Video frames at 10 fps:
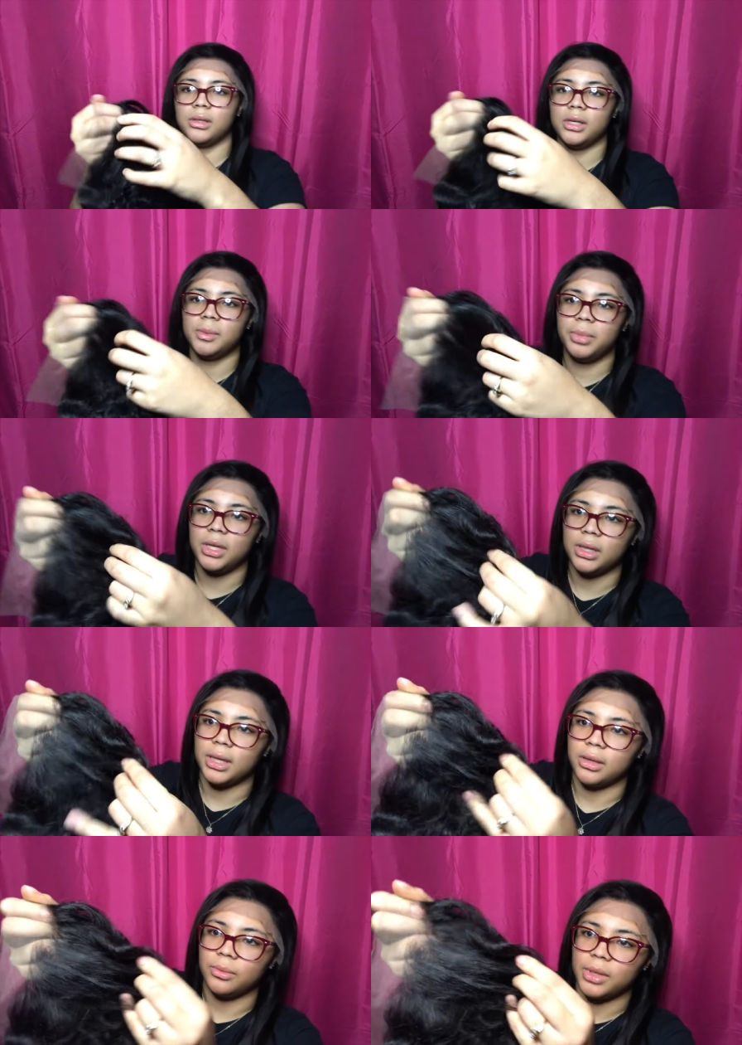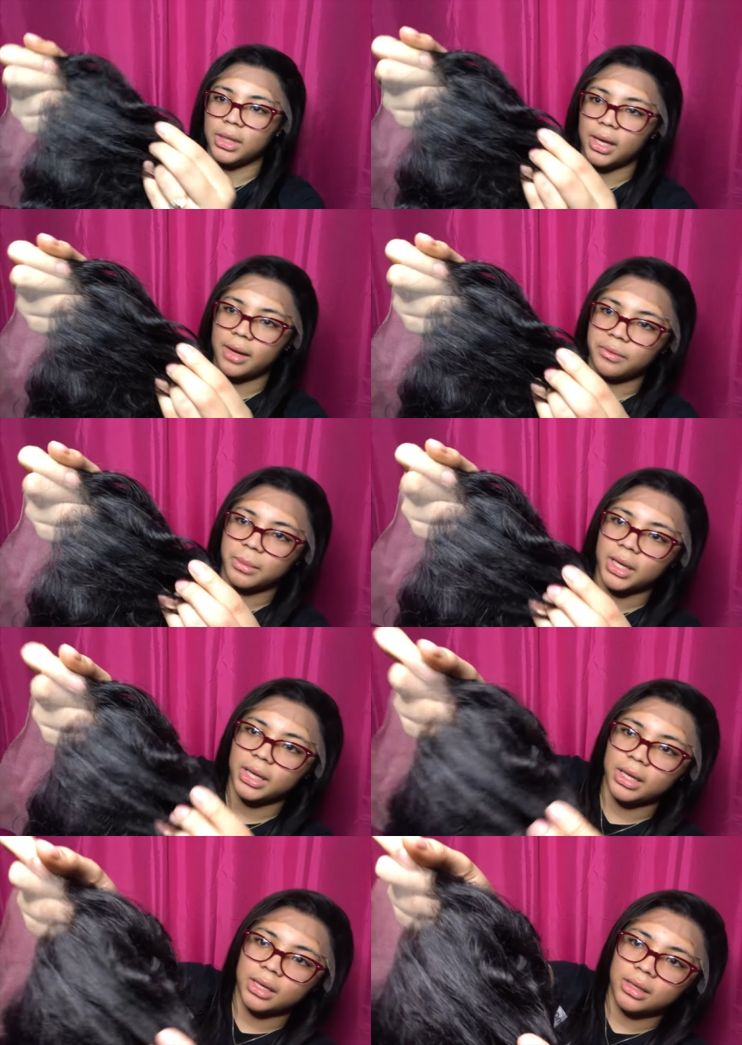It's plucked like the wig I have on my
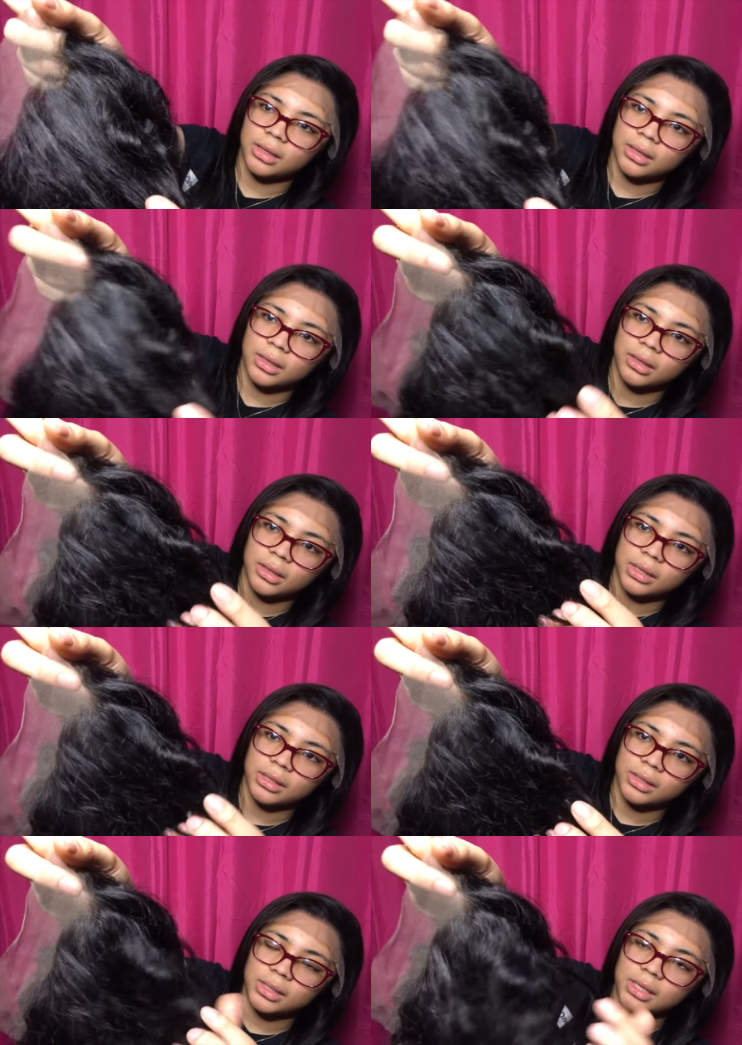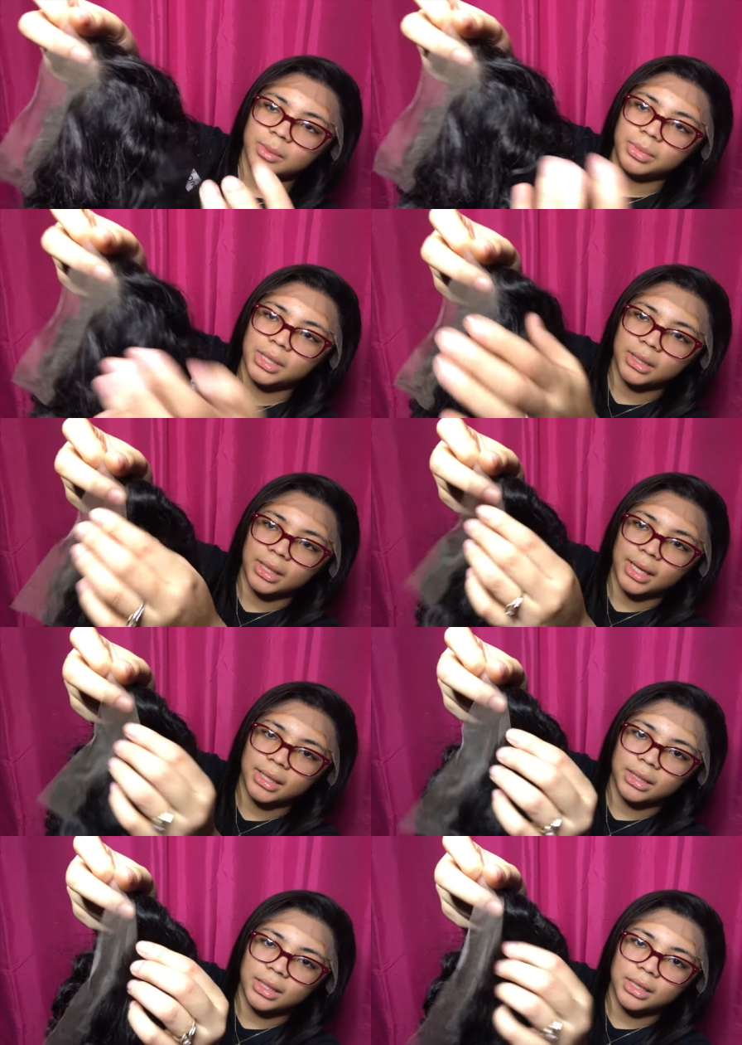head see it's plugged
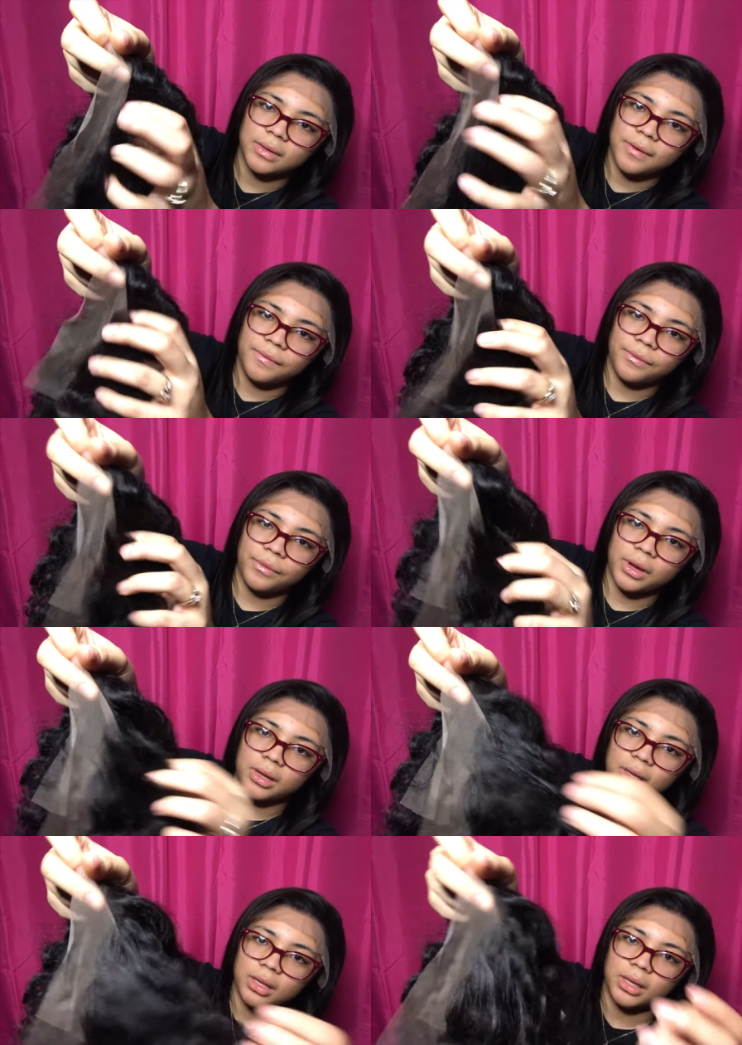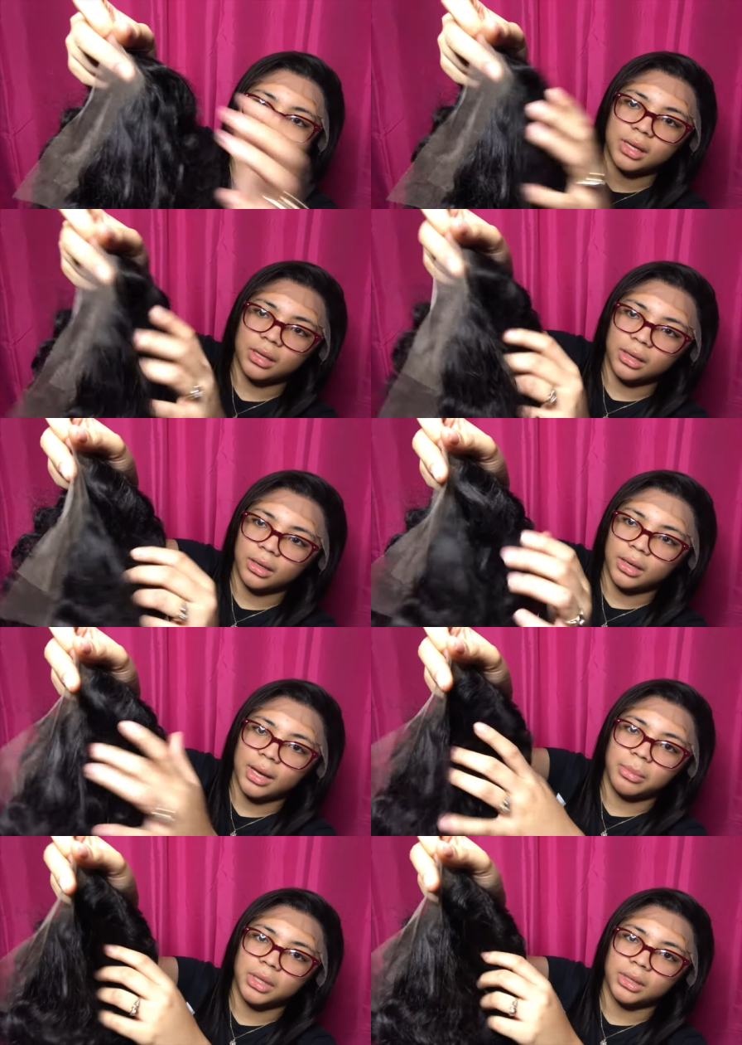lightly in the front and then
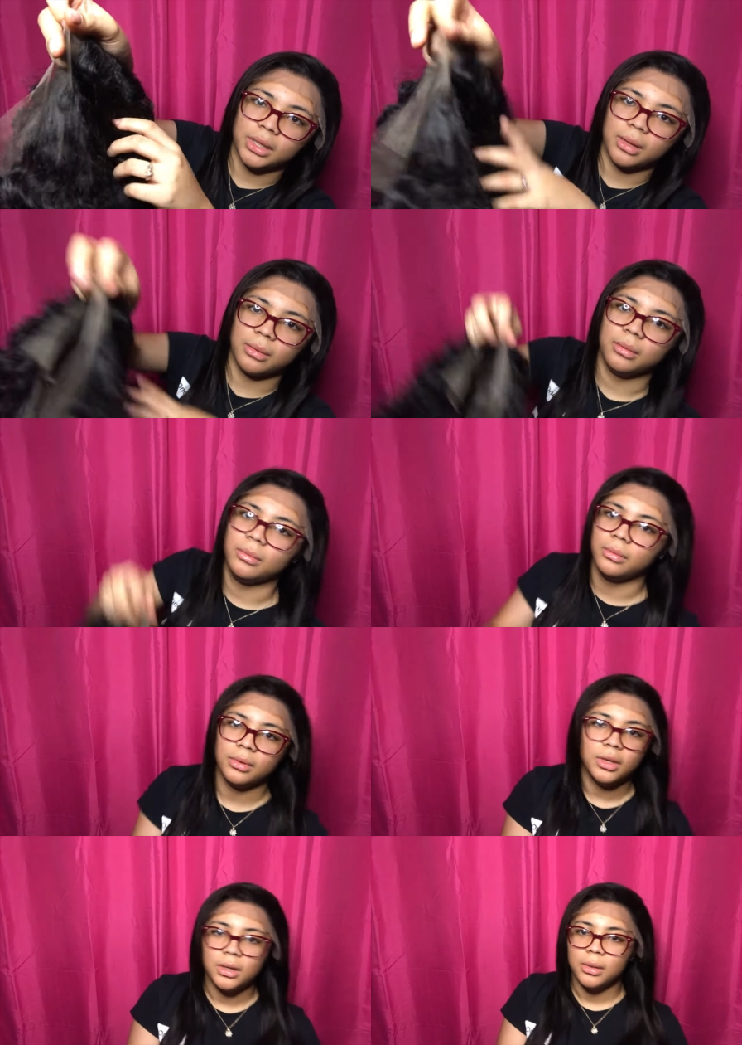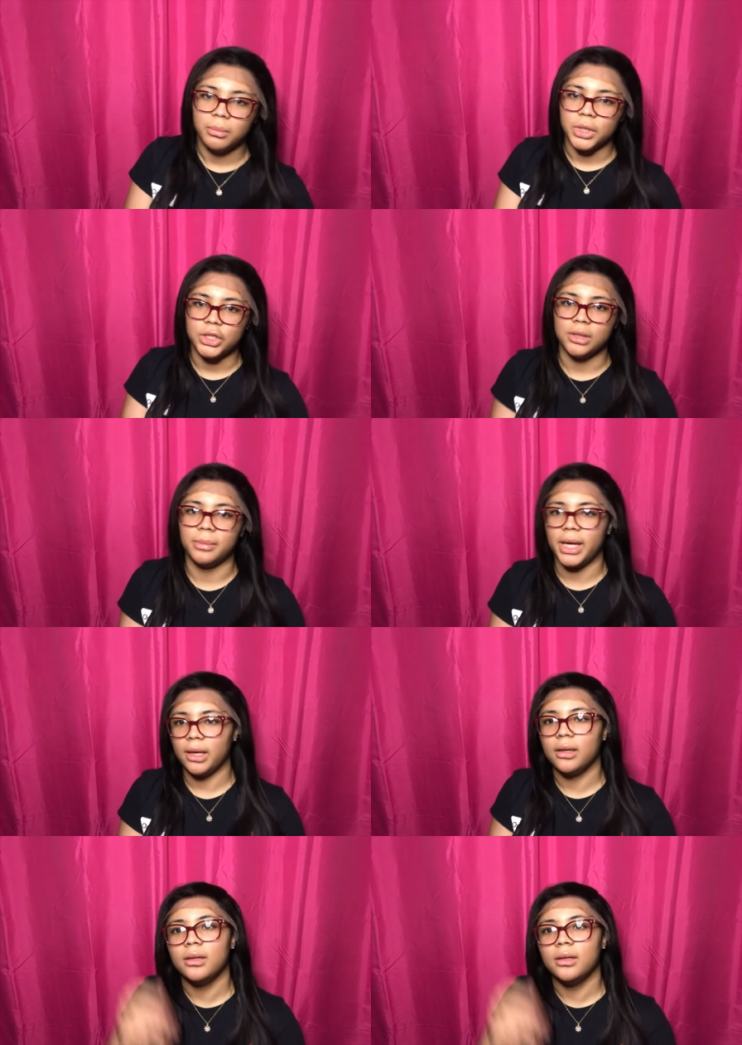not plugged that much in the back.